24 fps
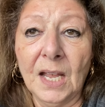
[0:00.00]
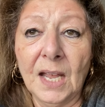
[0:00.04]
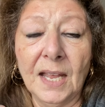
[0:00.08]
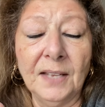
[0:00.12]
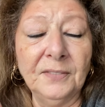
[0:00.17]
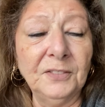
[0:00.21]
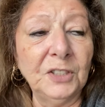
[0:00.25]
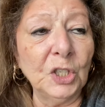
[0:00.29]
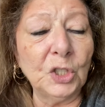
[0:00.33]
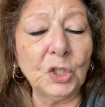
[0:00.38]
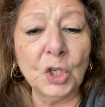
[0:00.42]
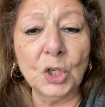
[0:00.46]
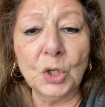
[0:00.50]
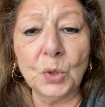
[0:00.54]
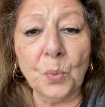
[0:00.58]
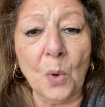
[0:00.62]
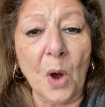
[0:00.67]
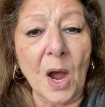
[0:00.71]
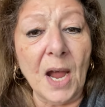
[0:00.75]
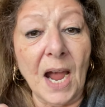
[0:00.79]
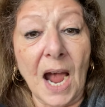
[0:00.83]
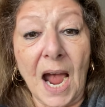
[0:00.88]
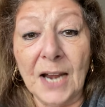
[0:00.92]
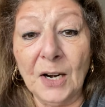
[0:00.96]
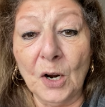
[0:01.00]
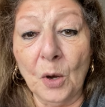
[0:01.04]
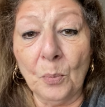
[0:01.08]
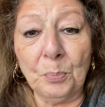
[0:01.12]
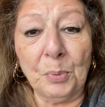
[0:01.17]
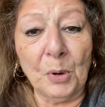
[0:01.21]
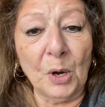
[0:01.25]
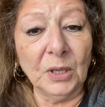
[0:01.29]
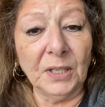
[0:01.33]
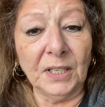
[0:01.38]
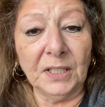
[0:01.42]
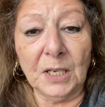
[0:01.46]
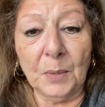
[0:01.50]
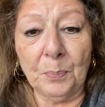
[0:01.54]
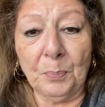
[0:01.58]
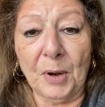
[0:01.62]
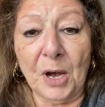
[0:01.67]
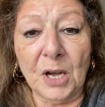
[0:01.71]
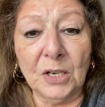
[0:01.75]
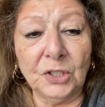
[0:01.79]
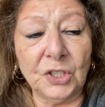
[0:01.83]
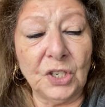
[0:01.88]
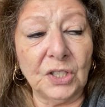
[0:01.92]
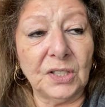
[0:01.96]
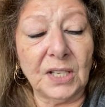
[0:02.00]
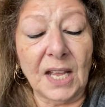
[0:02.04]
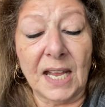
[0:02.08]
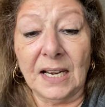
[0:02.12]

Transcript: and this is why I don't pull any punches,